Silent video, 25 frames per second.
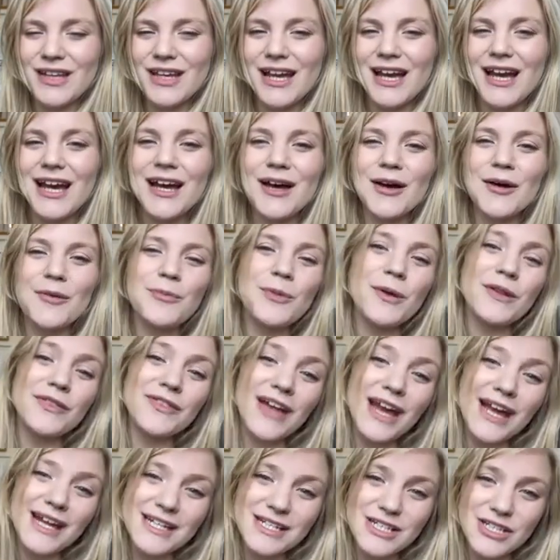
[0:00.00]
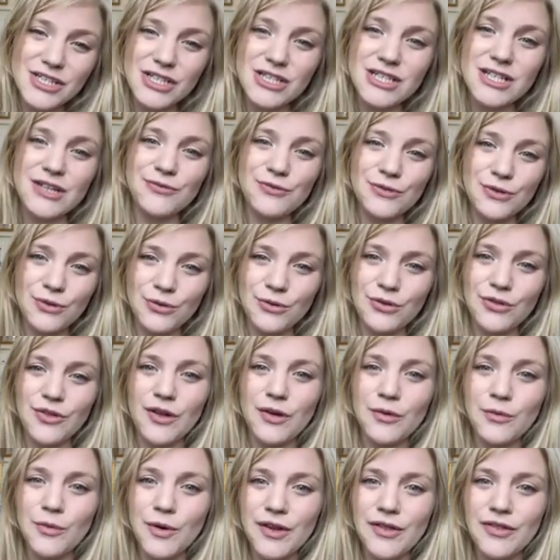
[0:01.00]
uh, yeah. uh, but that's a difficult
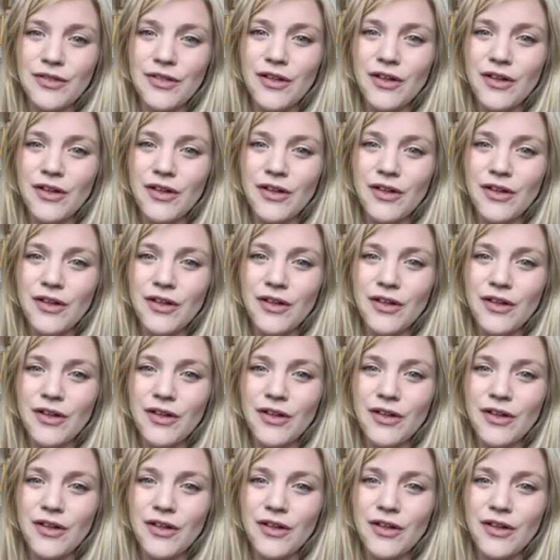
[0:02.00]
thing with